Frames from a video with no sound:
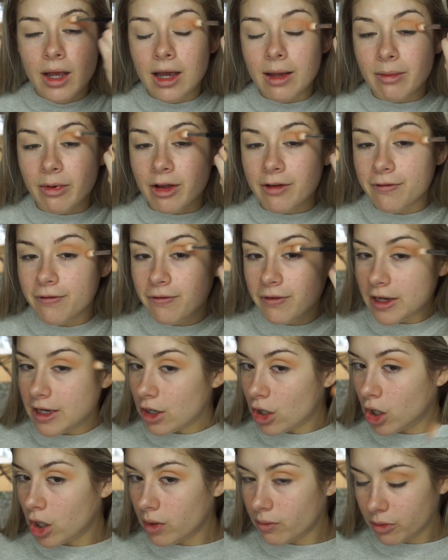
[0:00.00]
And my
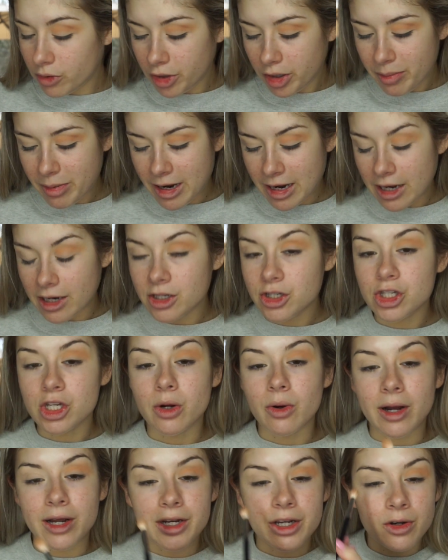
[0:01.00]
feet hurt really bad,
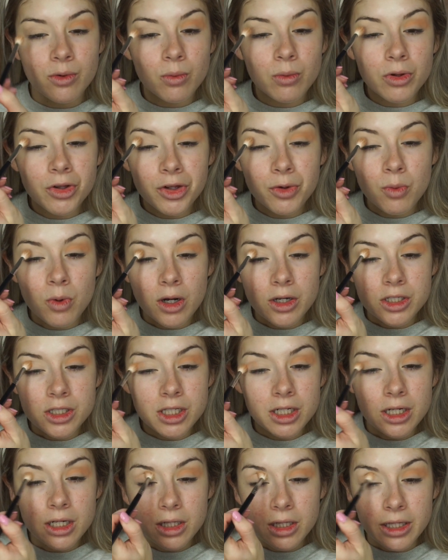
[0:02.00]
so I didn't really want
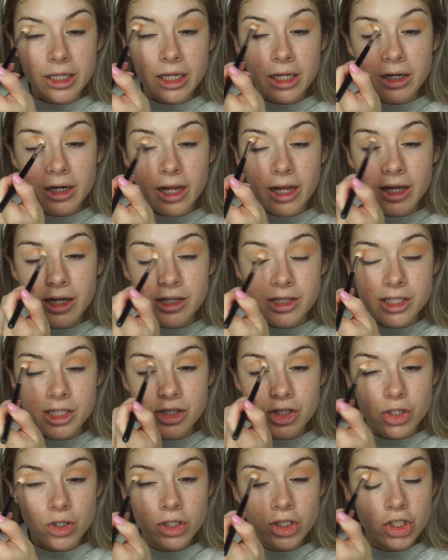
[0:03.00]
to clean. And
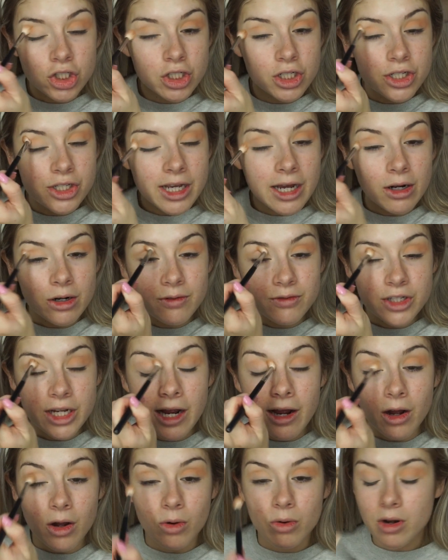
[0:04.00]
since Christian is out of
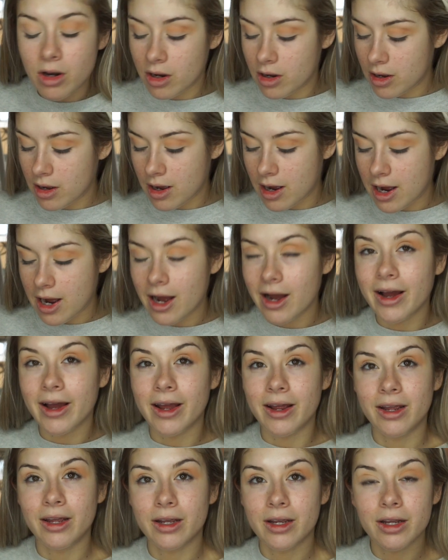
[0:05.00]
town,
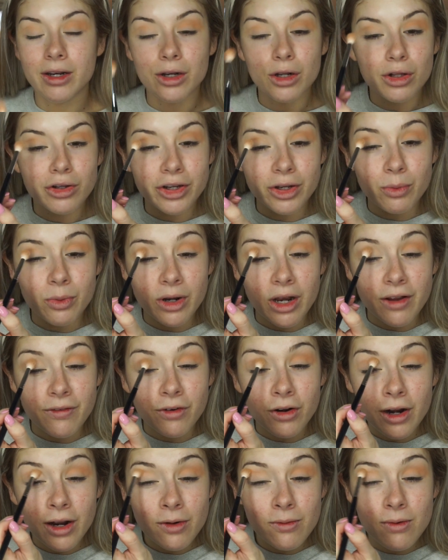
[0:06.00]
I can clean
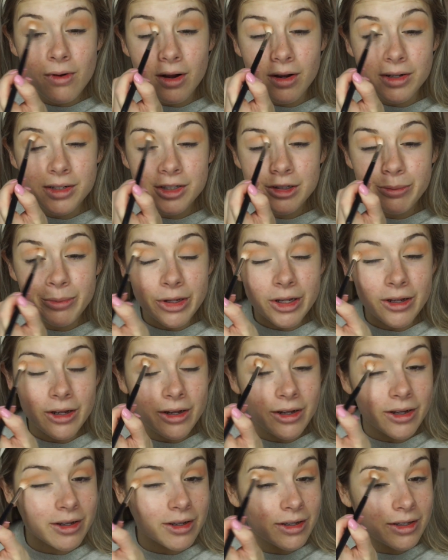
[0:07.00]
whenever I want
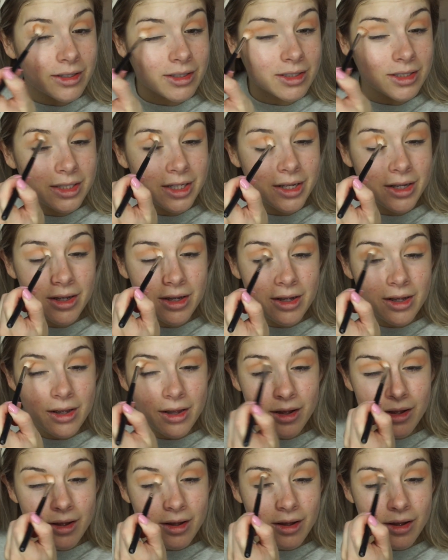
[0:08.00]
because
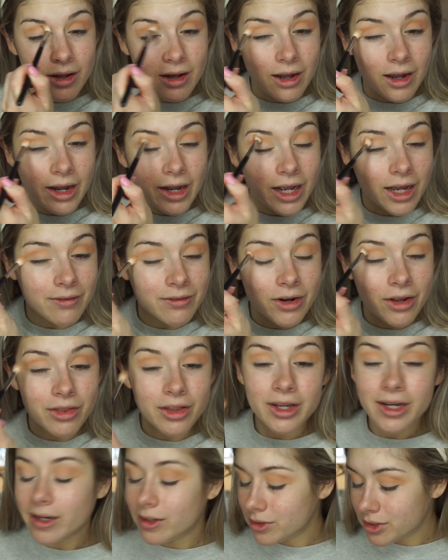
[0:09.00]
I have
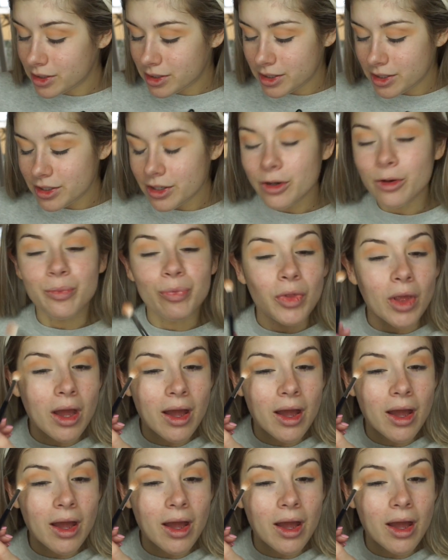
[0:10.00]
nothing else to do.